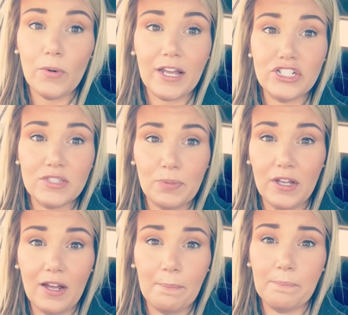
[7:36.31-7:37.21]
when I just
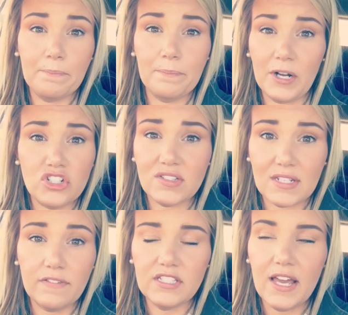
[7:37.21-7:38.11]
put a bunch of
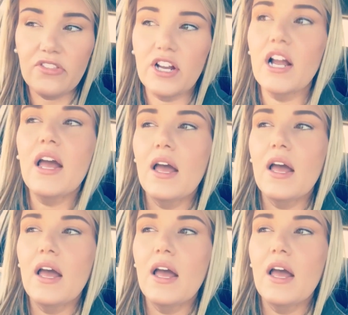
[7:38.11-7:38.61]
stuff together.